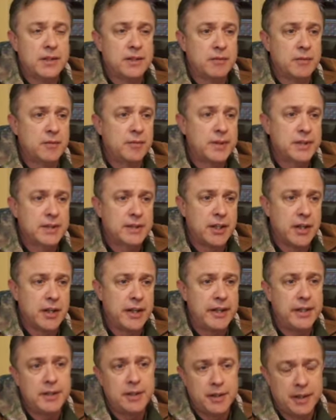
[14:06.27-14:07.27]
Some have been
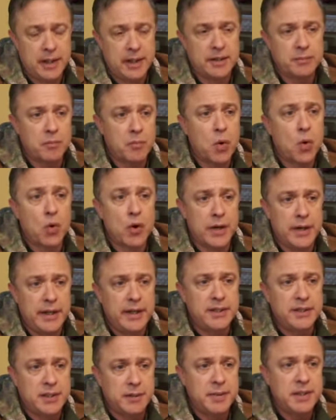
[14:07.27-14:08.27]
studied, and more
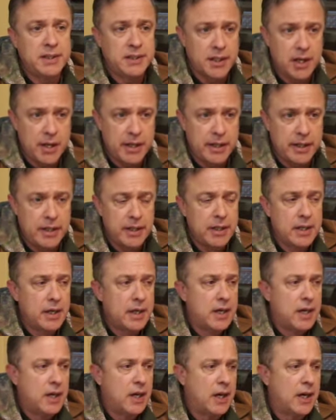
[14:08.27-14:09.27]
needs to be studied.
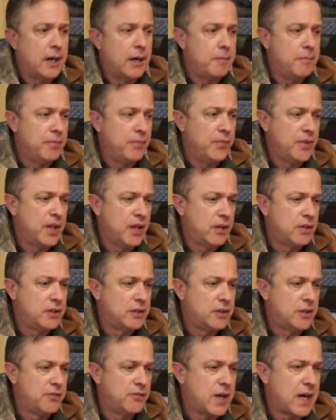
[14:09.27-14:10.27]

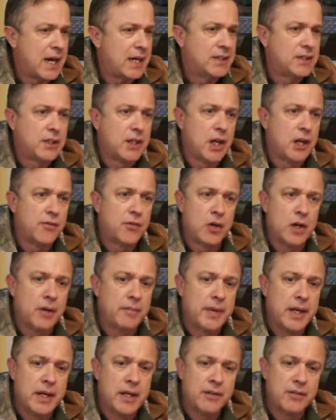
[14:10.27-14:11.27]
There's a vast
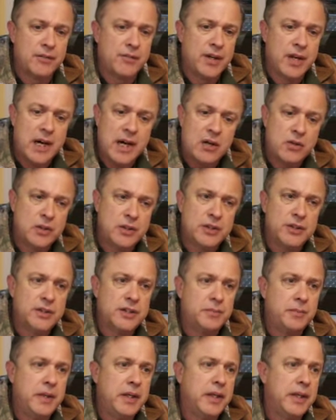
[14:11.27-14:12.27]
cover-up, man, of knowledge
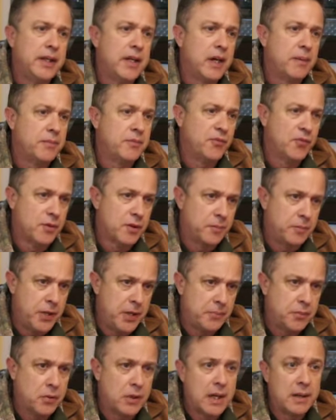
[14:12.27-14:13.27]
that's being kept from the
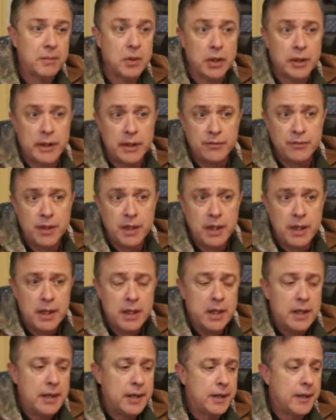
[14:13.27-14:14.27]
people, I believe.
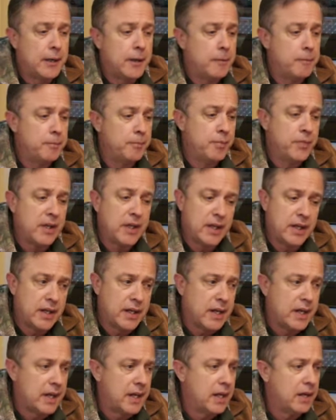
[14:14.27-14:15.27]

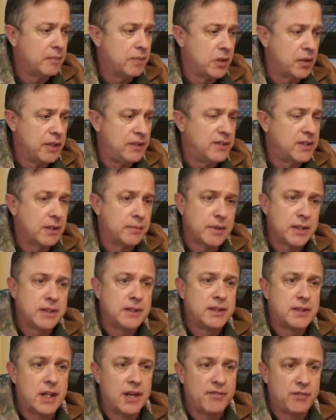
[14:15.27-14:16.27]
And I believe some of
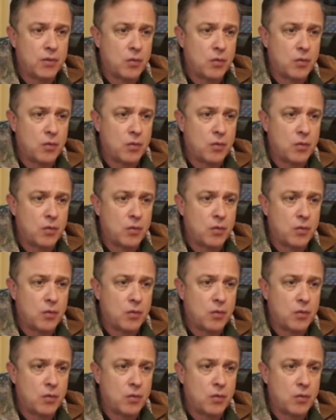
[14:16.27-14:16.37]
this stuff.